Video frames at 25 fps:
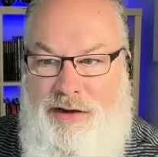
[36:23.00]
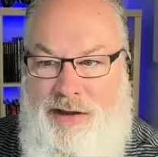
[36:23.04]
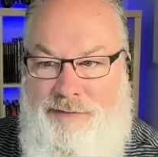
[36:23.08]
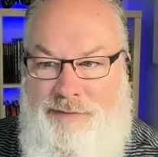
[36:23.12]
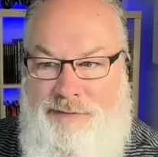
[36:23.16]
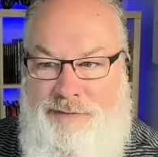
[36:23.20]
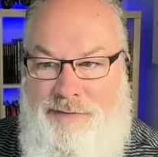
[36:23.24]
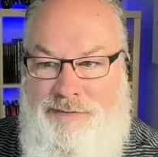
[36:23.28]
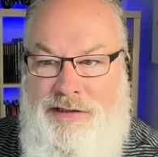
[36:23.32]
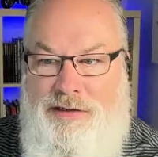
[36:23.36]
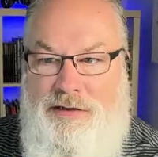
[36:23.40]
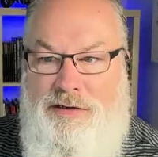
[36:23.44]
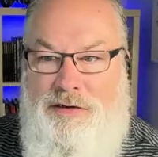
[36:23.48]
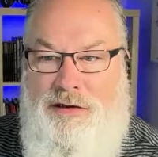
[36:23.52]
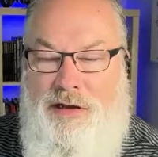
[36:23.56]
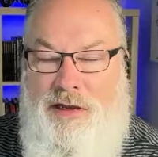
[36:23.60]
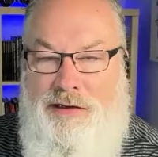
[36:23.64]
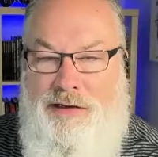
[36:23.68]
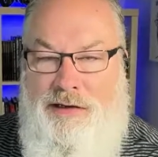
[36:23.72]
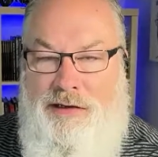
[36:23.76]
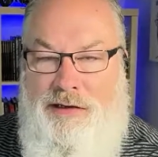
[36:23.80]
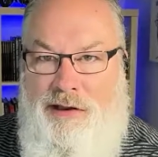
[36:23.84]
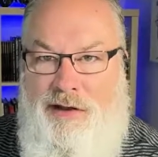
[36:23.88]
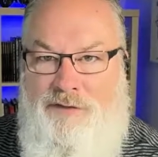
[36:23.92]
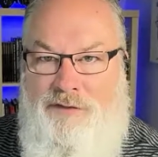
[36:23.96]
here.
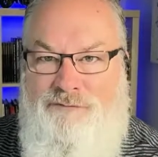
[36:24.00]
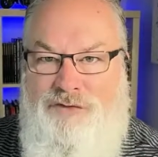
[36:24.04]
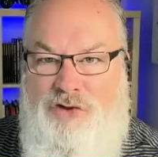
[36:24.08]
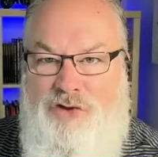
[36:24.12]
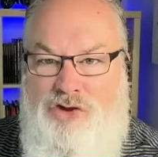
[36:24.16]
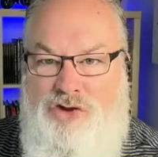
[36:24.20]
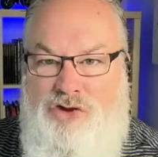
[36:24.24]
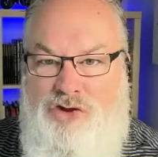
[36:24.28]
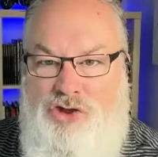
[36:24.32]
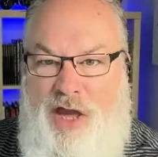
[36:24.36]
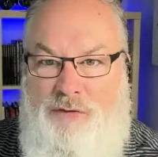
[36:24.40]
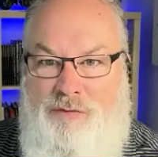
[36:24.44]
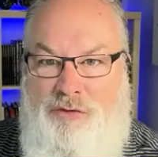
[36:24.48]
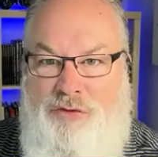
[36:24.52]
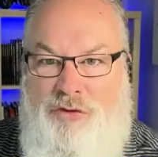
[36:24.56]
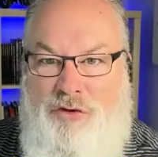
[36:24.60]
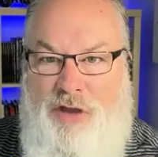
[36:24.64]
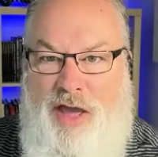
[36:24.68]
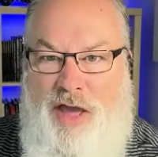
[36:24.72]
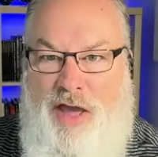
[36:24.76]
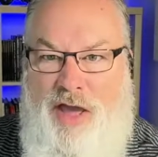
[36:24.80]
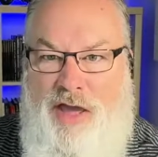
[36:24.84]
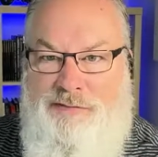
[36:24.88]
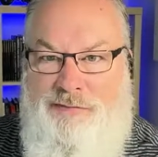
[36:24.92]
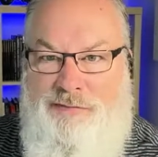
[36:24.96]
I'd love to chat with you
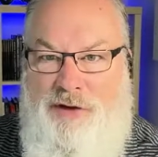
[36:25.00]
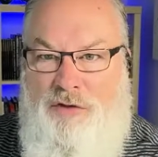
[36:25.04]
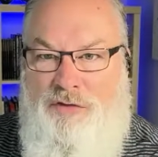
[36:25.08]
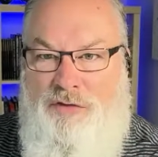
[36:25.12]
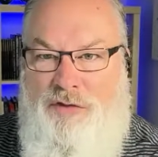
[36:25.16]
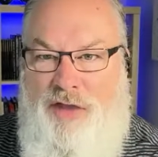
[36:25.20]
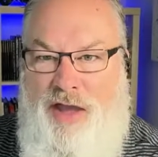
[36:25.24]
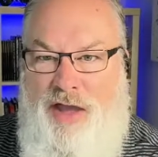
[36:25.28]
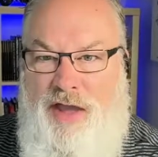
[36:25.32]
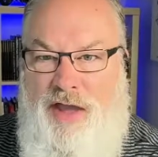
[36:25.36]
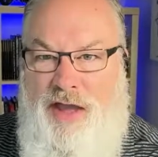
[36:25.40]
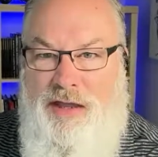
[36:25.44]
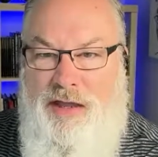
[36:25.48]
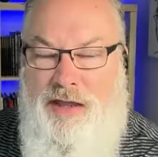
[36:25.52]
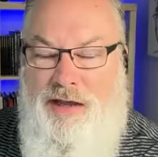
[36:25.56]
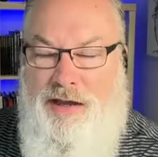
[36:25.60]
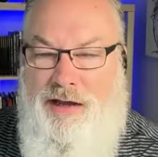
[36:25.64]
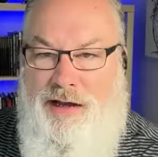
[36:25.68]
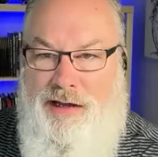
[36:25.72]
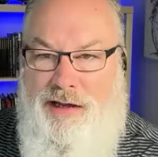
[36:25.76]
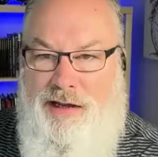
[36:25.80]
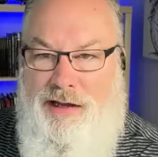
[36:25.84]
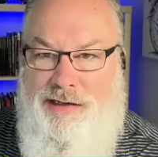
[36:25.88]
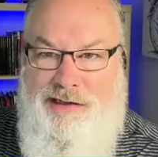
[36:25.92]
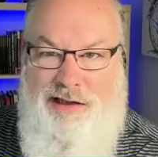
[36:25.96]
guys about that.
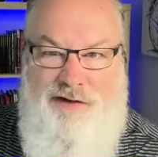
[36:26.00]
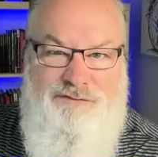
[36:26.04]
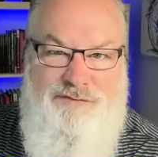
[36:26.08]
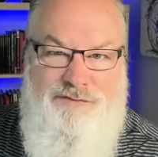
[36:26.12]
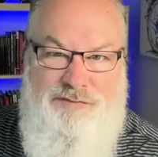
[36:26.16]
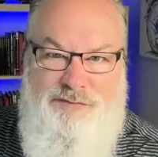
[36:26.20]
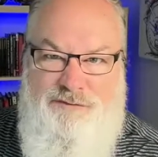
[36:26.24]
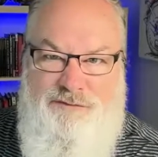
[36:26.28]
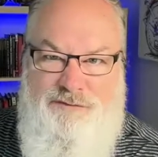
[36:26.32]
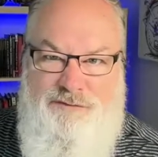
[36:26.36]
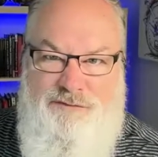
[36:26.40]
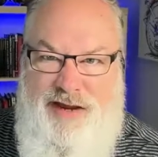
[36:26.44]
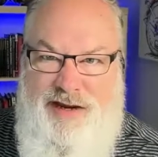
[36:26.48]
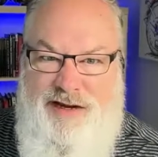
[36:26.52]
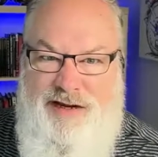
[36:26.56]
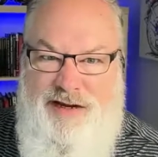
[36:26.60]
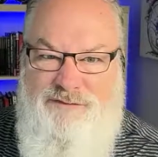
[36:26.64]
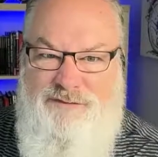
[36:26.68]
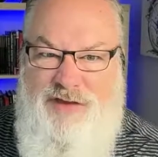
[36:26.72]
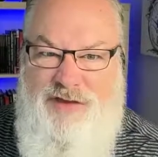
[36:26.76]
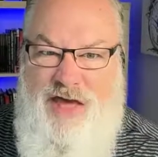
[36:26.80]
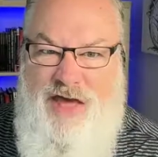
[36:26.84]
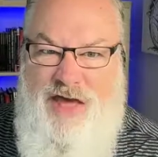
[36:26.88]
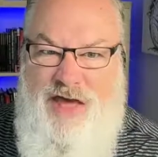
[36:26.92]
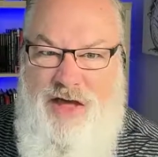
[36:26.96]
I'd love to provide any
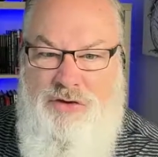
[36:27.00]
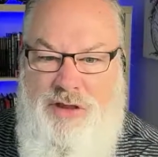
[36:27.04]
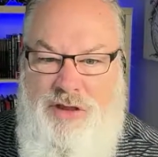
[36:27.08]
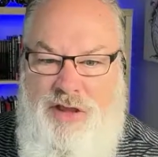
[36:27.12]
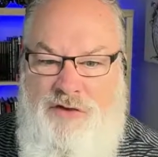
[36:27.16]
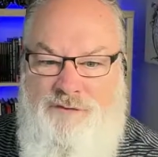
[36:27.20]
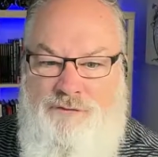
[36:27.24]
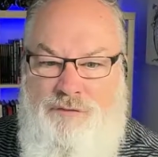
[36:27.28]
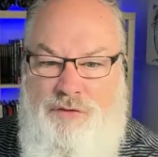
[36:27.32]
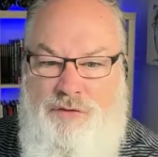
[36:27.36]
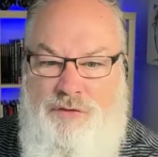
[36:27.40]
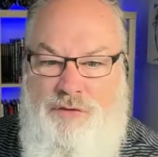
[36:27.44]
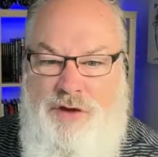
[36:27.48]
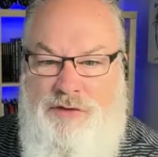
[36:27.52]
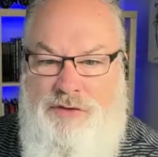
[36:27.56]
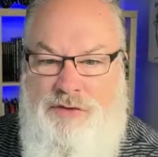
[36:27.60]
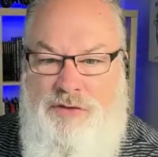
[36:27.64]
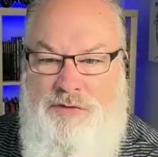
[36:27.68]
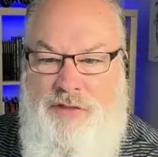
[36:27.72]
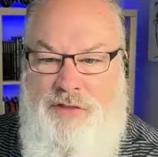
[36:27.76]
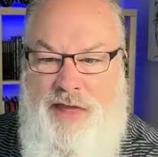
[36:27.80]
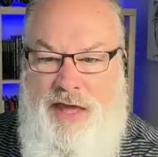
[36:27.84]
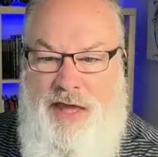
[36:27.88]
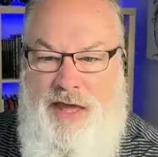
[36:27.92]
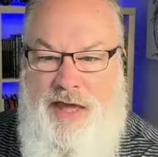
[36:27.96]
value if we can do
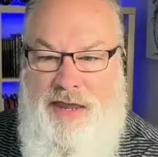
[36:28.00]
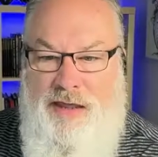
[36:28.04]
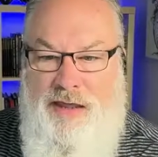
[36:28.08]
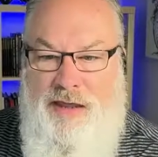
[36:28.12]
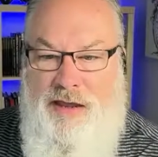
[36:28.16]
that.